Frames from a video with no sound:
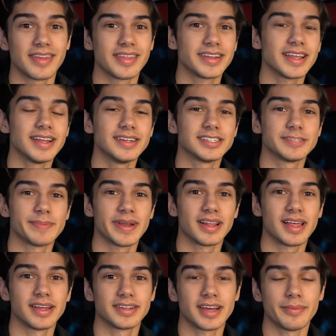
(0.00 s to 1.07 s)
they tend to spend a
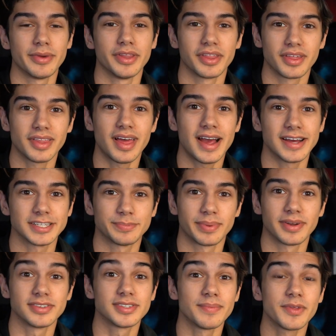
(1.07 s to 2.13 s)
lot of time on the glass.
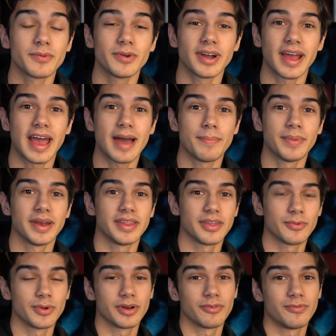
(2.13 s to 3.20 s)
But if something were to happen and
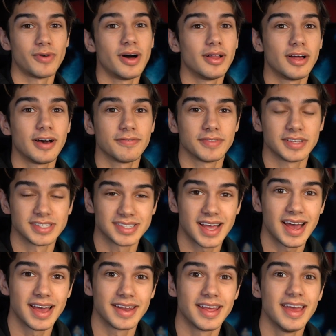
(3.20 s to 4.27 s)
they were to fall off the
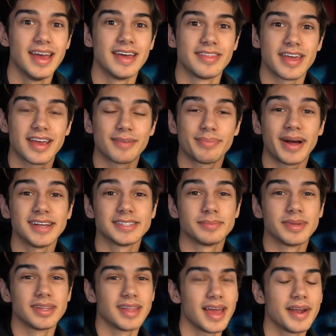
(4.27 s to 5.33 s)
side, they could
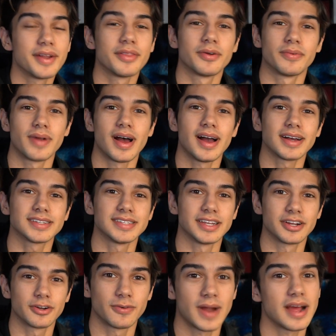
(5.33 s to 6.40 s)
possibly land on the rocks
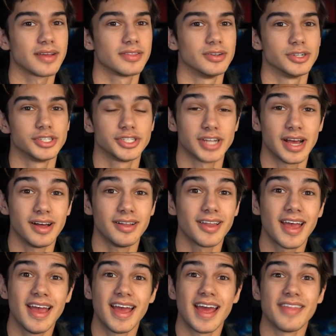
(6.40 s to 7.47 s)
and crack their
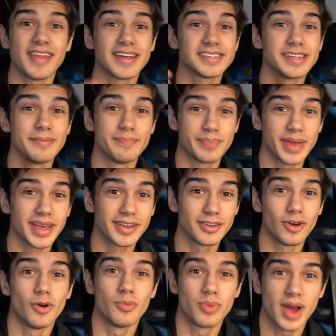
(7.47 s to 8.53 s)
shell, and that's a big
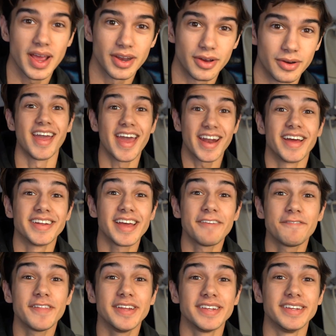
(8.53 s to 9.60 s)
no bueno. And I
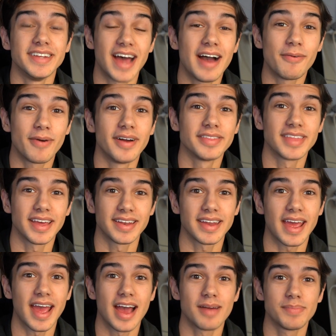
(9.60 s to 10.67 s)
definitely did not want that to
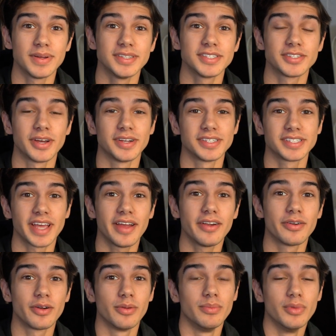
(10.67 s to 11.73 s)
happen, so I decided
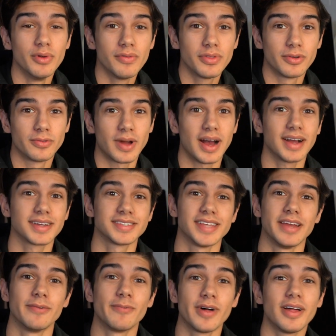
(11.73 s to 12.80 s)
to remove the rocks,
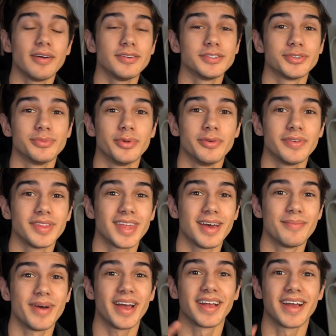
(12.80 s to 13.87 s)
and while I was removing
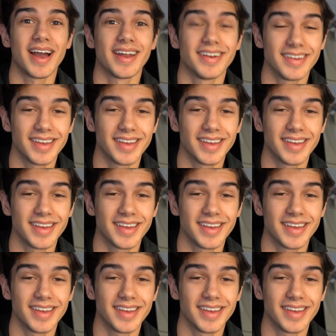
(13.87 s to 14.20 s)
them, I got an